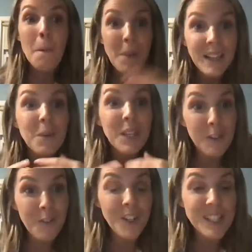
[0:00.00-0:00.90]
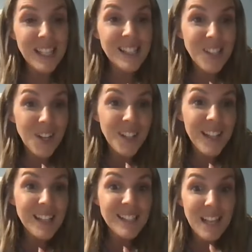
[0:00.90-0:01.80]
But when you first get started,
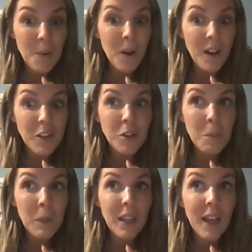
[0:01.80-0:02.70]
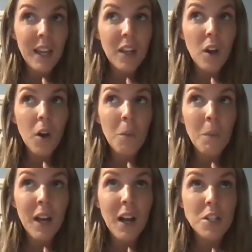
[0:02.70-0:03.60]
that day one, you could be like, oh
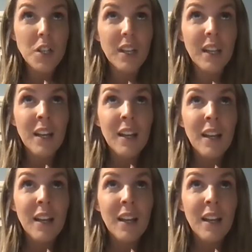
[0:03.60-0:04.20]
my gosh, like,